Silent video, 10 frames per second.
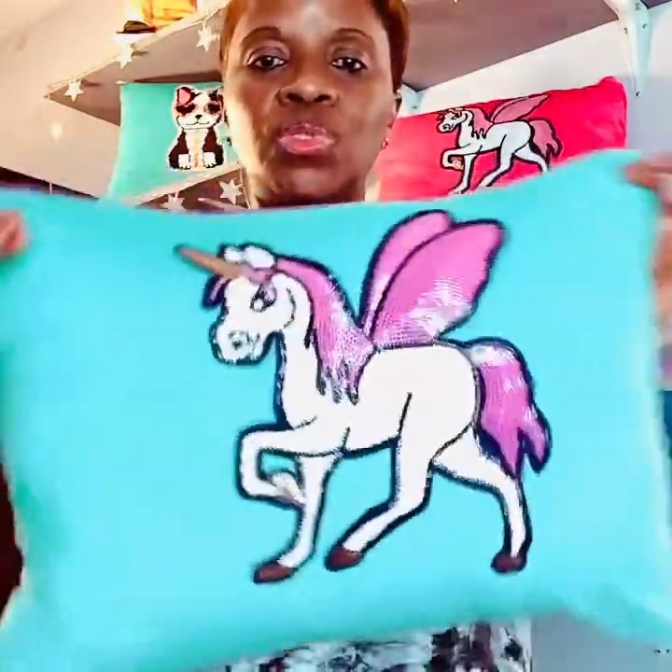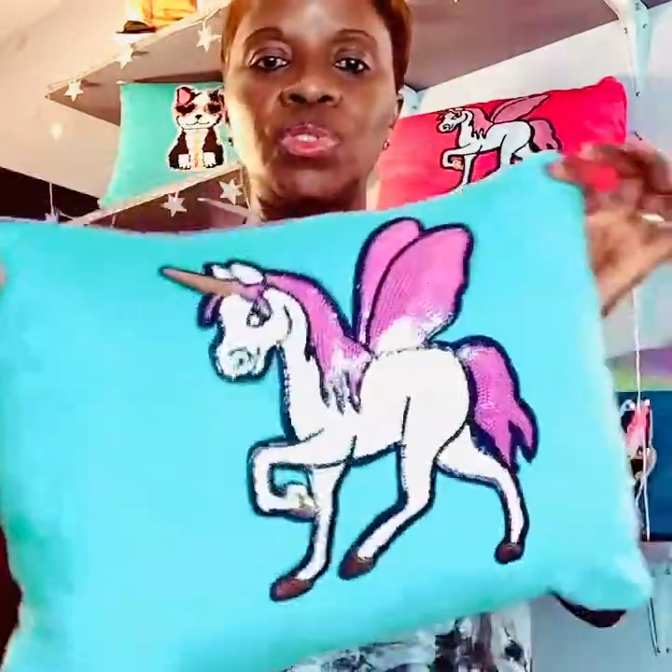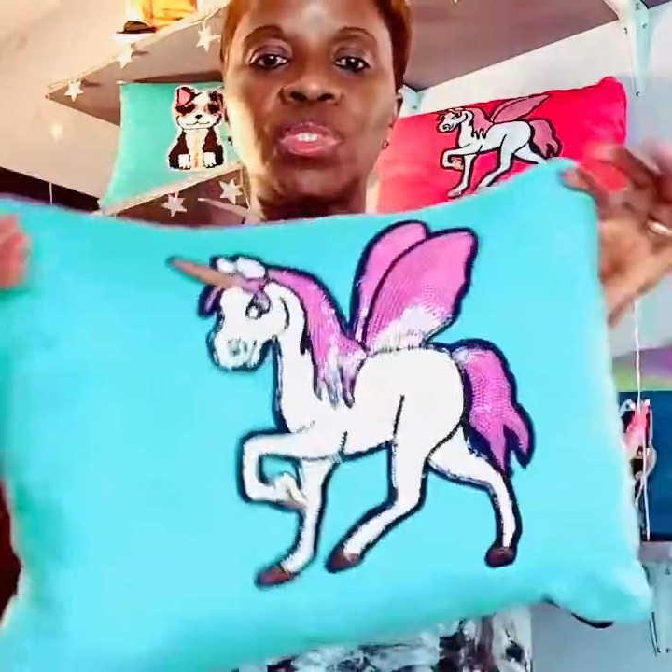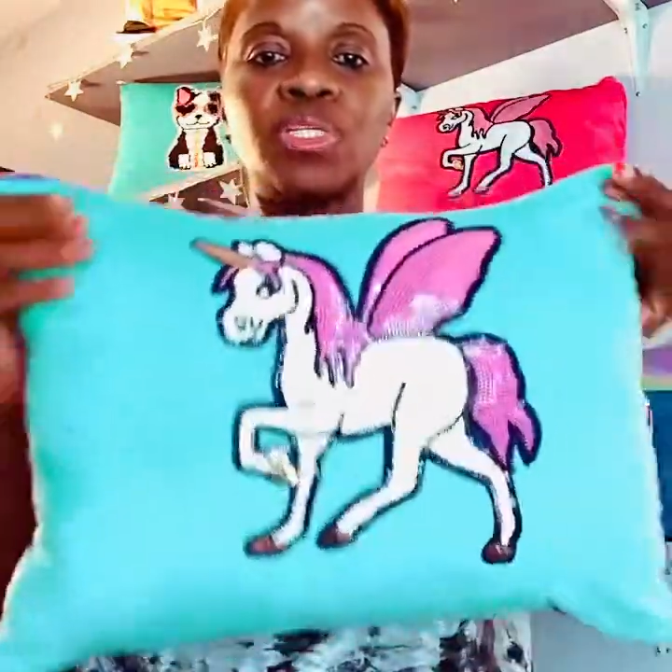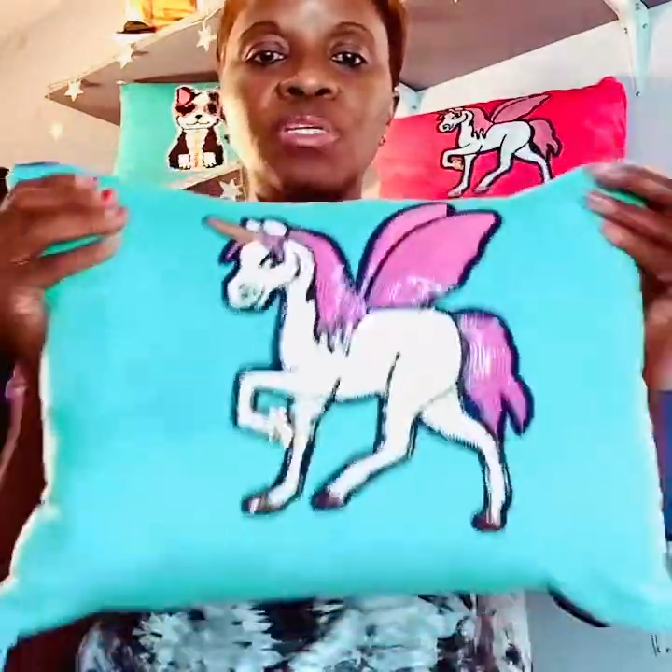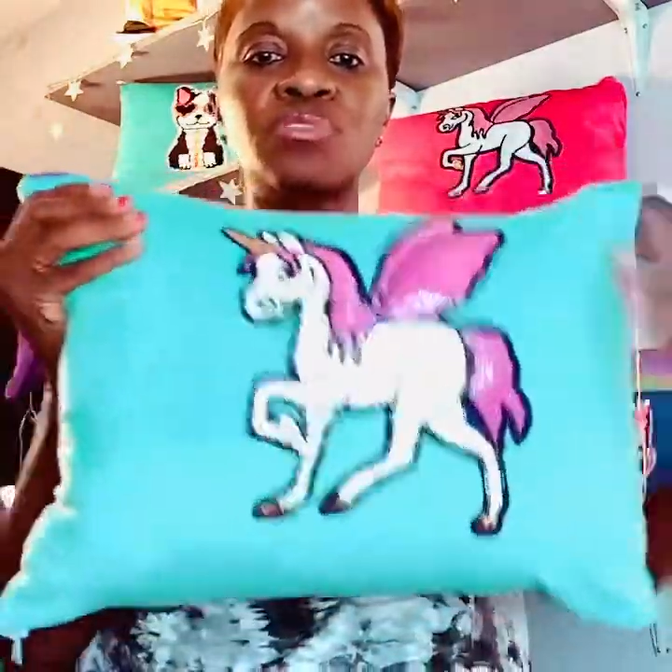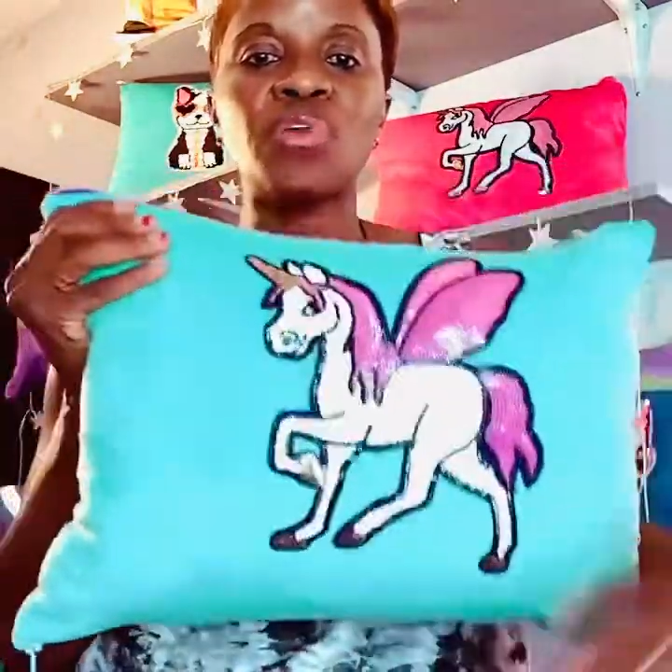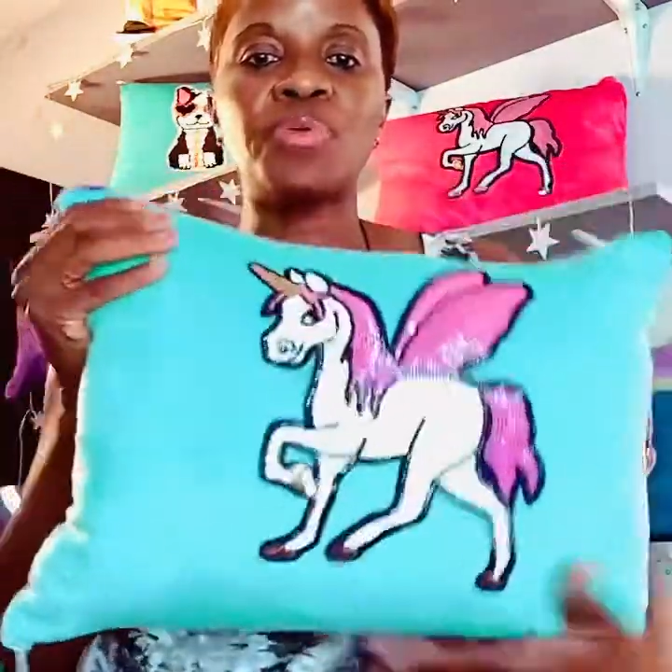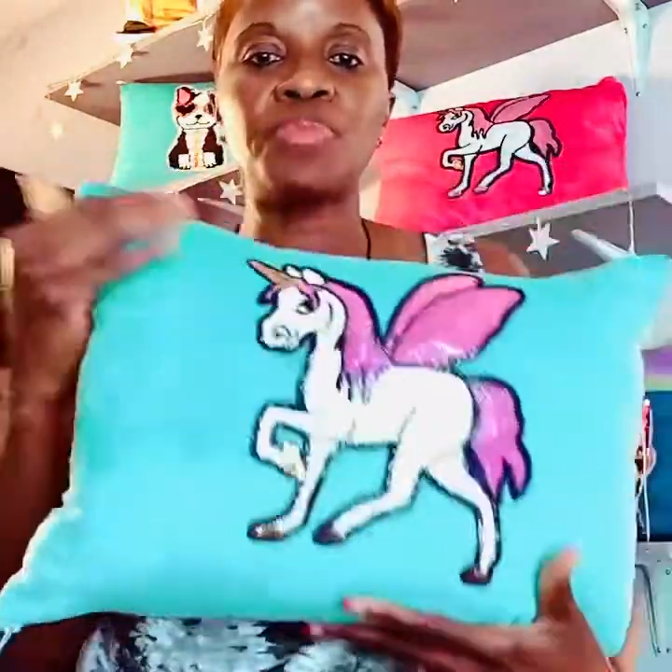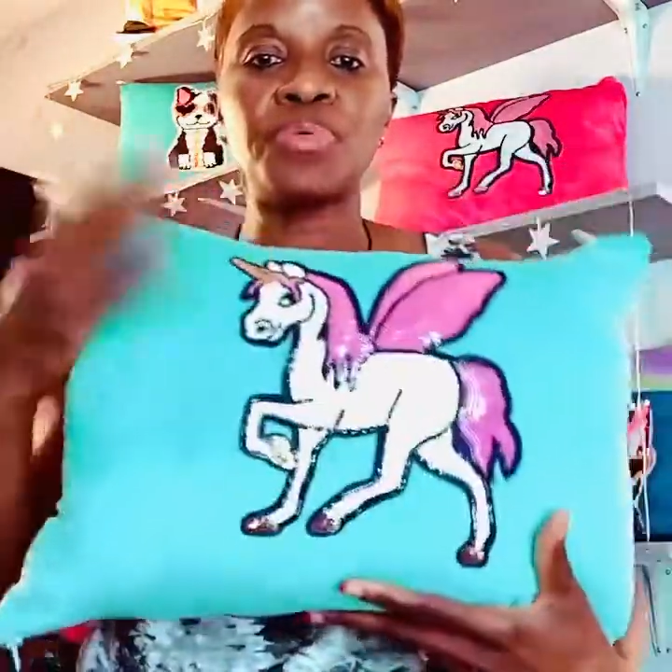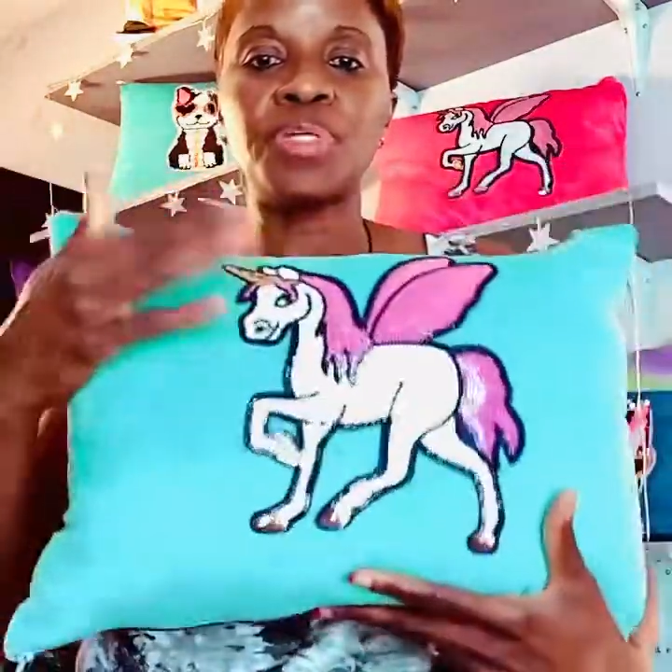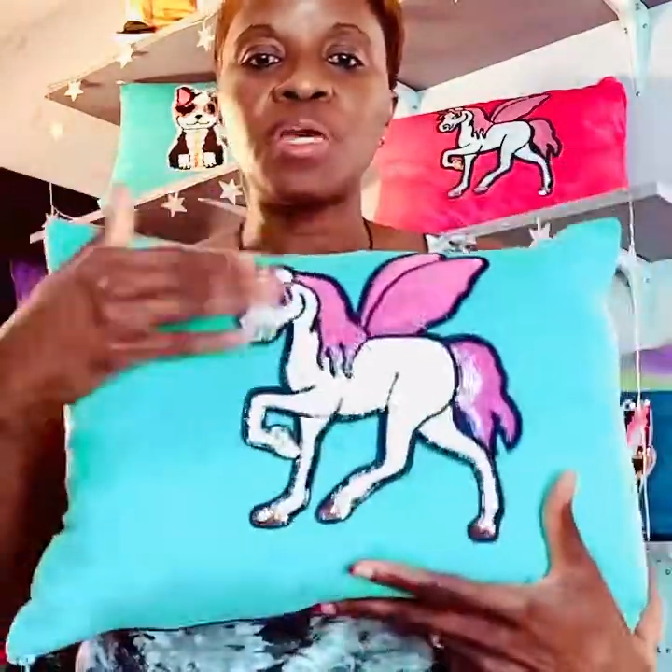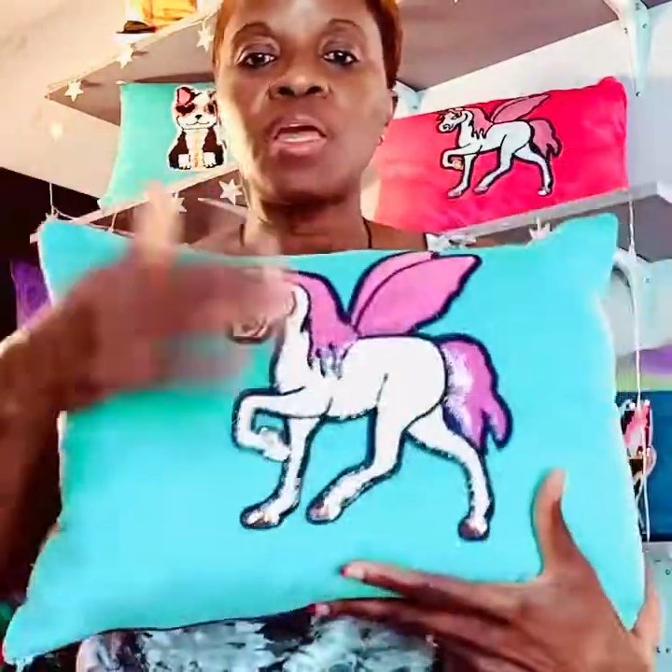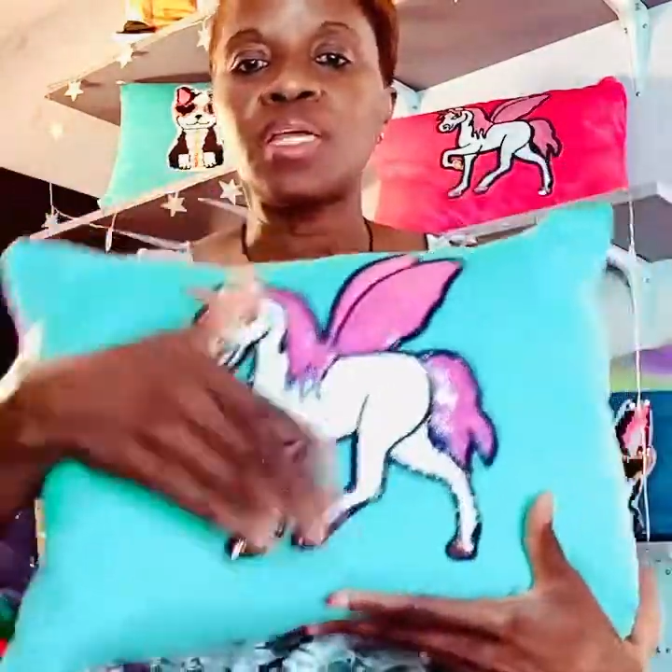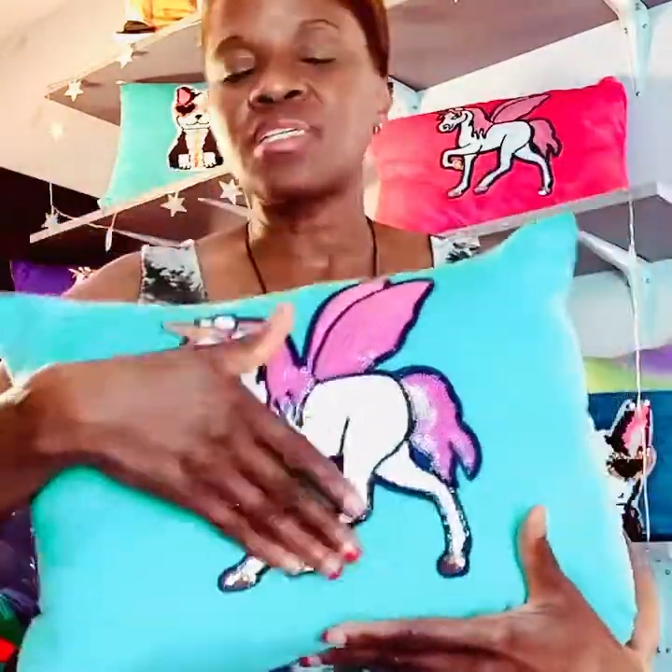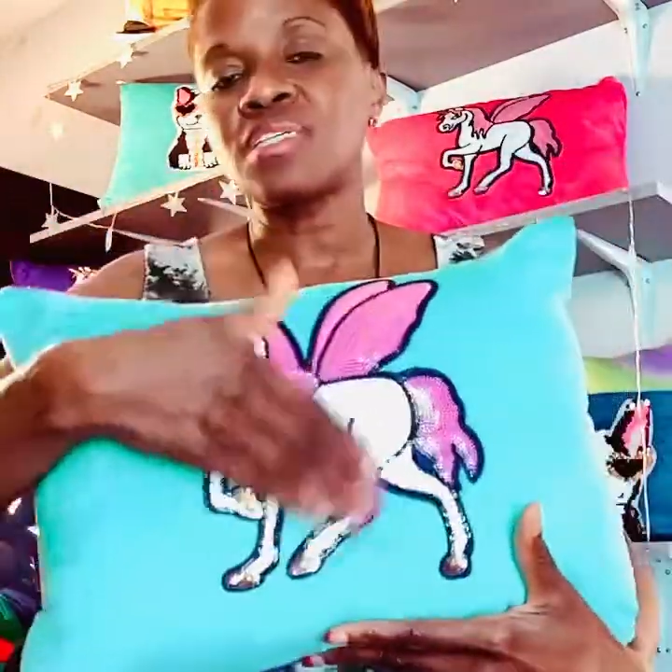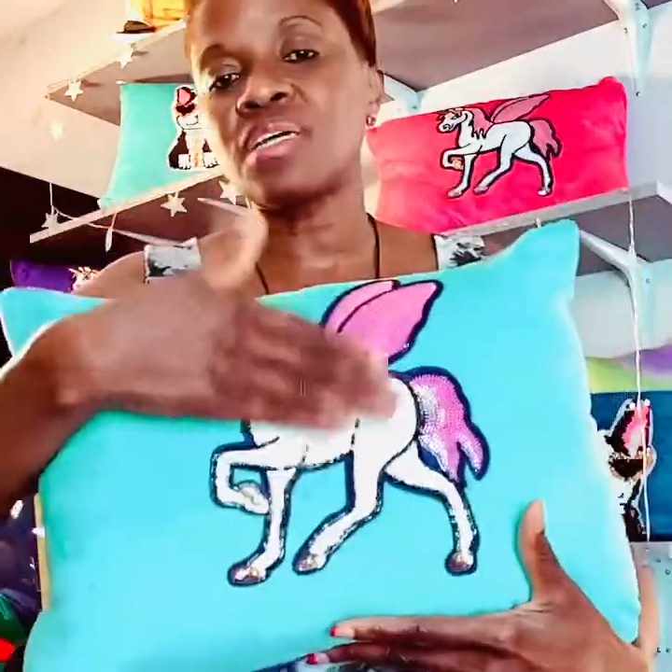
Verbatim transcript: this is very pretty this is